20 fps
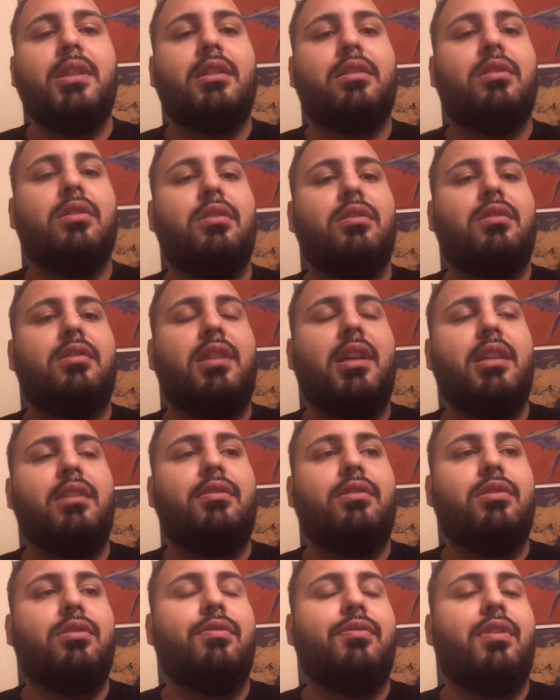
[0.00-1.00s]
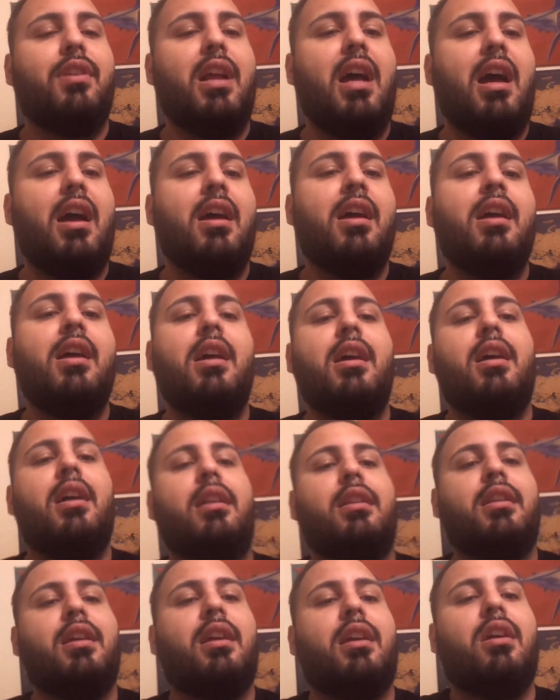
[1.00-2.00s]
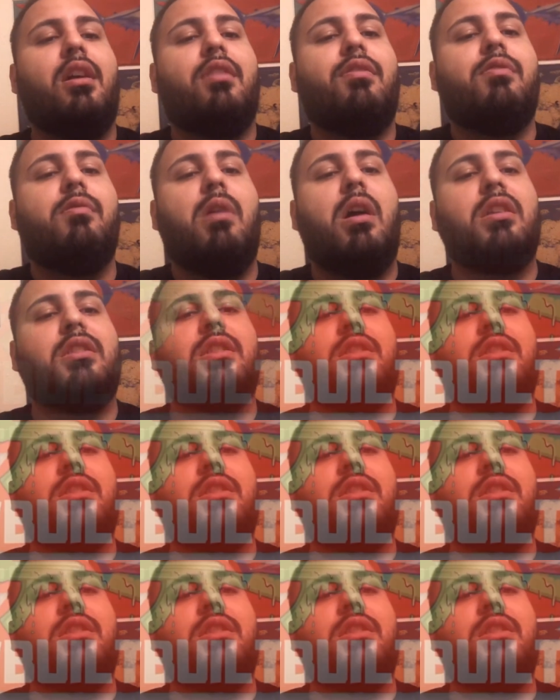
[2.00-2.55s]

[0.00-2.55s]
so stay tuned for that, and thank y'all for watching.